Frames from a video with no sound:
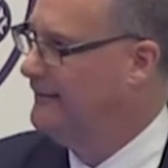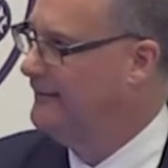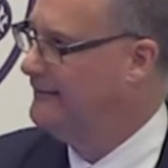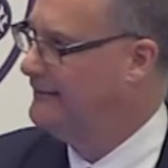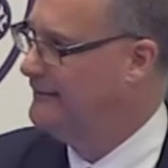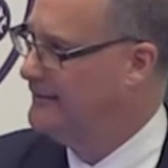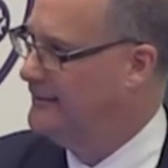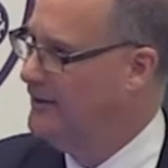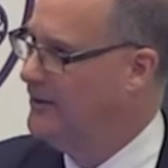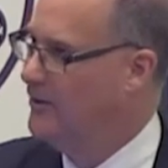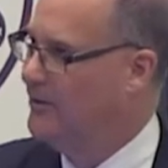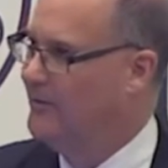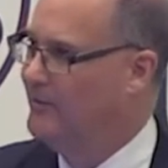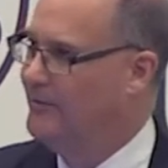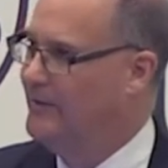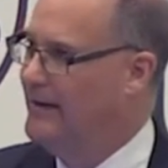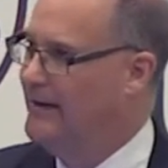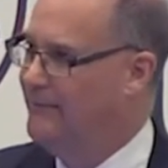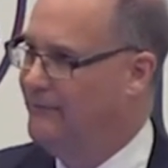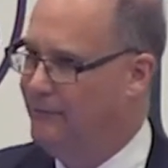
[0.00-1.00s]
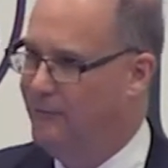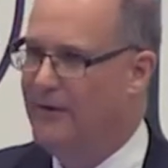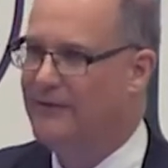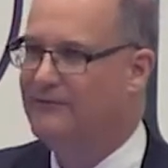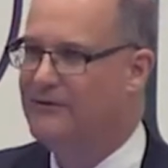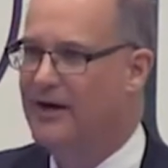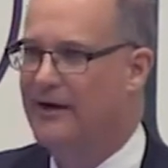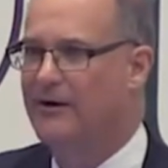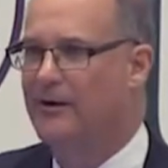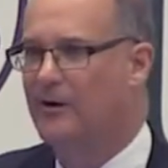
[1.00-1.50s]
And, you know, if
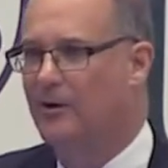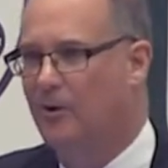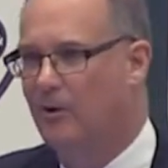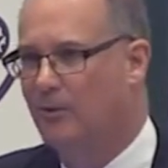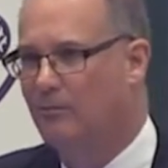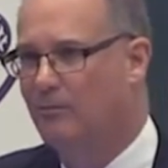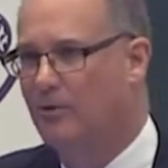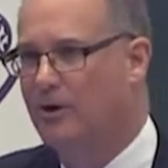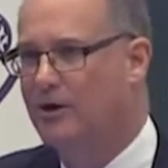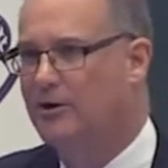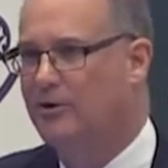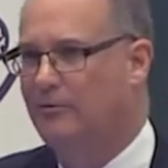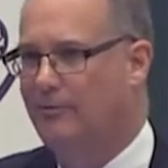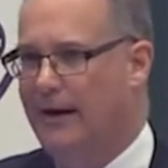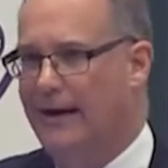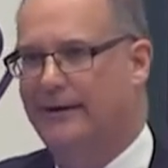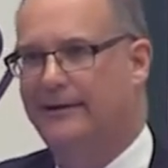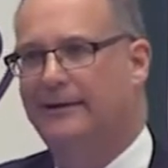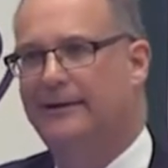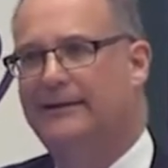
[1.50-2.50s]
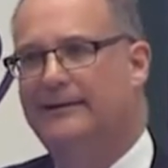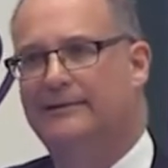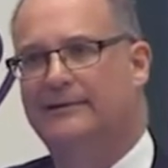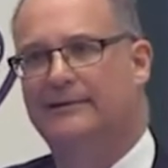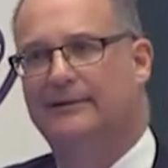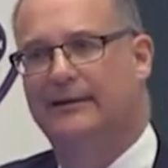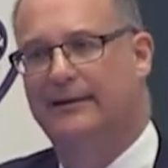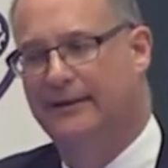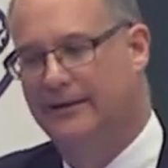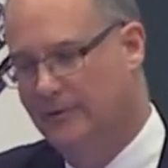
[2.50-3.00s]
we've done our homework correctly,
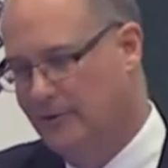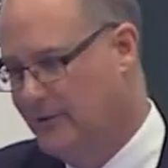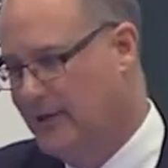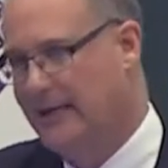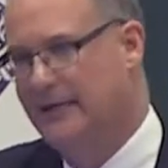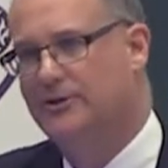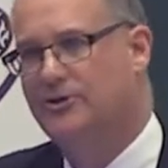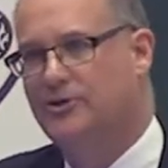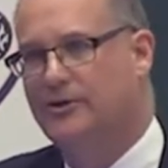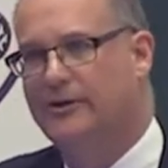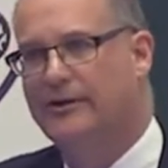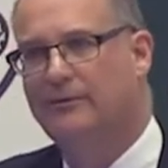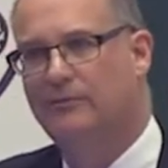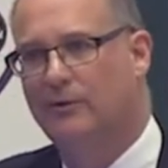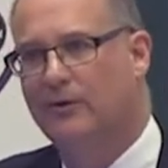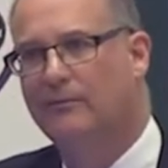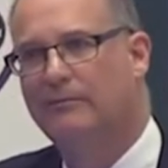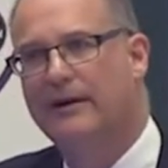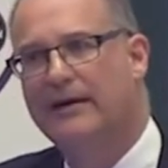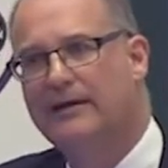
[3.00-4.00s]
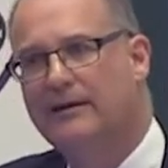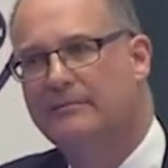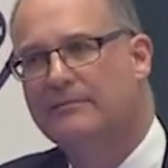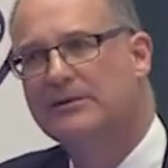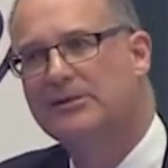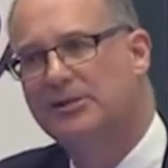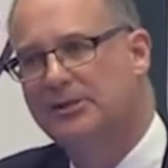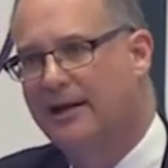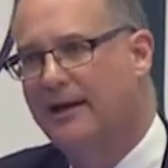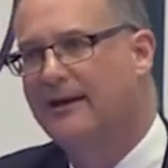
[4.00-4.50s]
and occasionally we'll make a
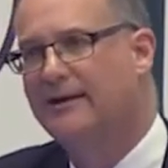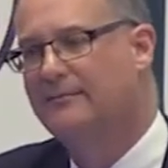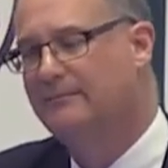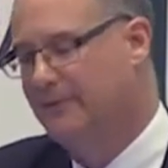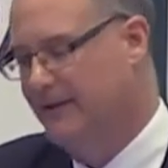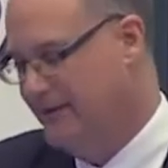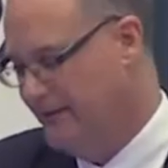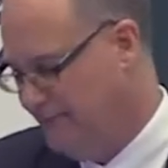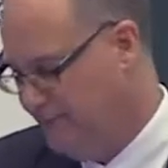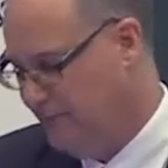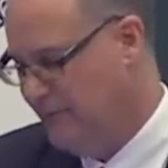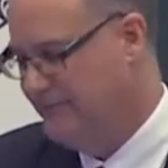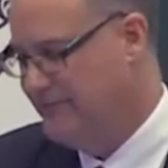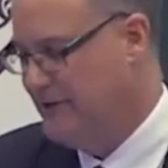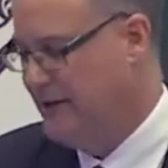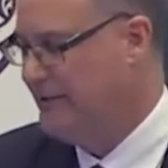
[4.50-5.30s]
mistake, but if we've